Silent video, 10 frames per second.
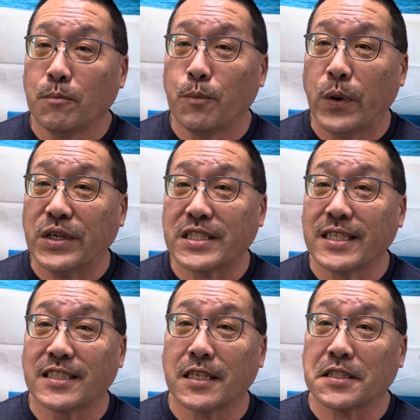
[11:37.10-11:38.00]
pushing
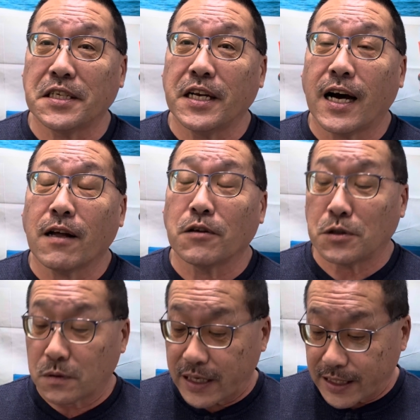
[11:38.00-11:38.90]
$60
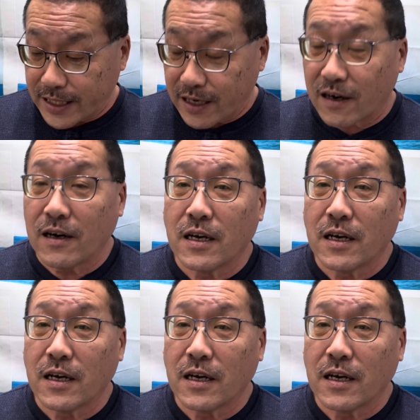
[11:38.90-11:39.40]
right there.